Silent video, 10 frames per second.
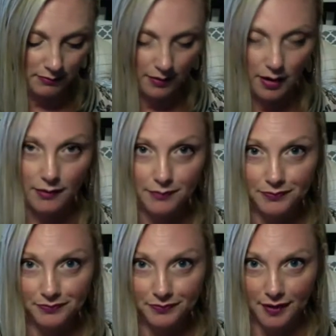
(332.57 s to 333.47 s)
Ah,
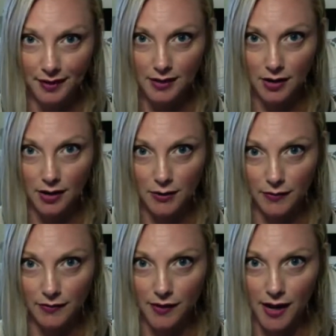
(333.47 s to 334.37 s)
these cards
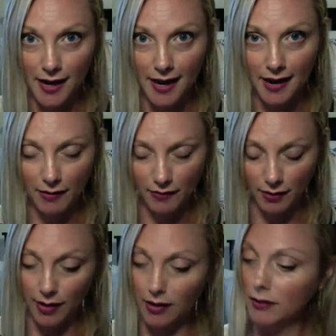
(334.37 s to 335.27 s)
went flying
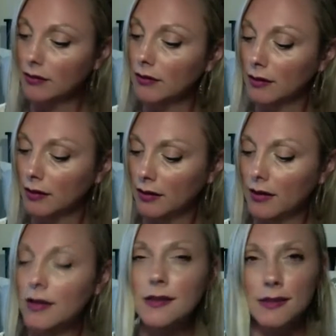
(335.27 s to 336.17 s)
everywhere.
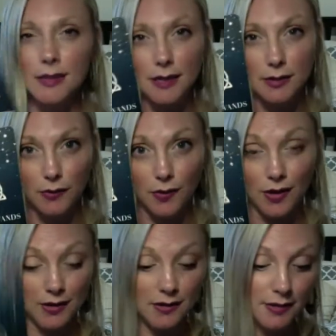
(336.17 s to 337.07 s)
6 of
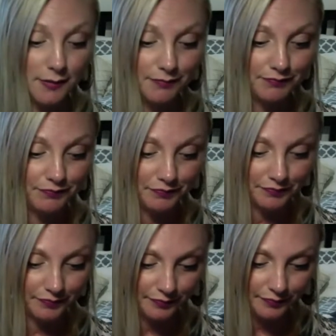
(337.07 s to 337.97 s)
Wands.
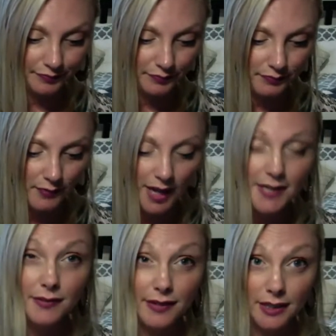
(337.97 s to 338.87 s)

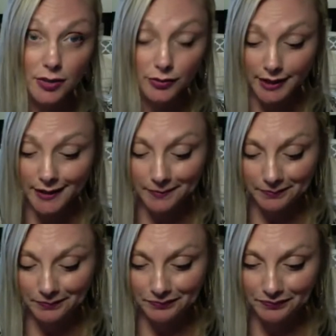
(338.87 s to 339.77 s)
That's victory.
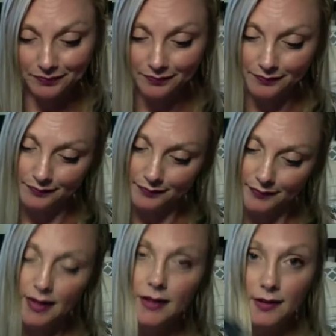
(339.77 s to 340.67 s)

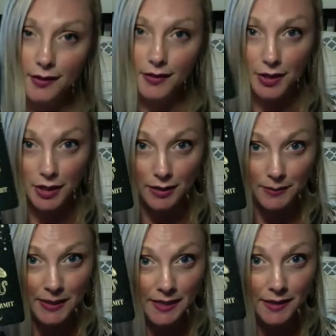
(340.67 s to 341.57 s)
The
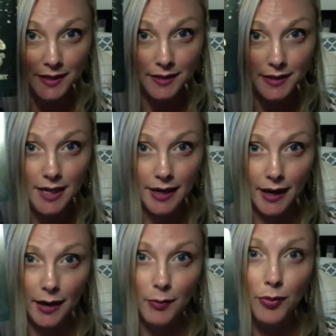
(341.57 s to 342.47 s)
Hermit,
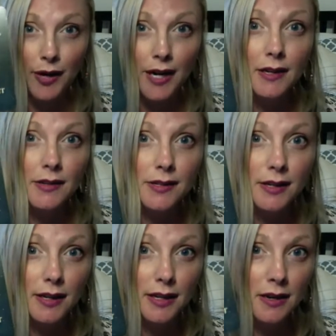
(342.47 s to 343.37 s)
taking a break,
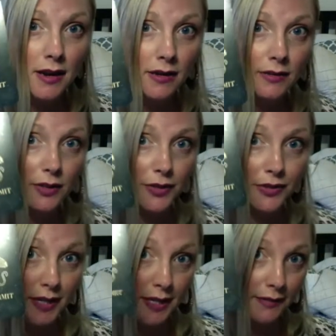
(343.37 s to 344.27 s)
studying,
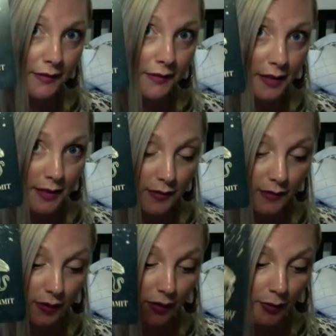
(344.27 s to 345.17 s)
learning. This is
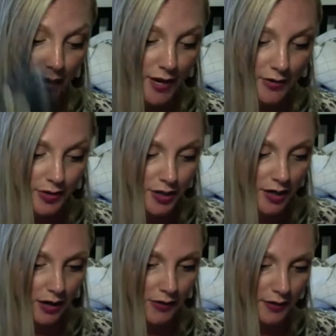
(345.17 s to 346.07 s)
Virgo energy
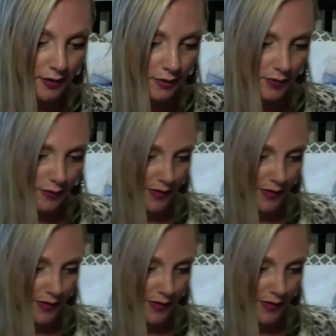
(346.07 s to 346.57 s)
also. Just one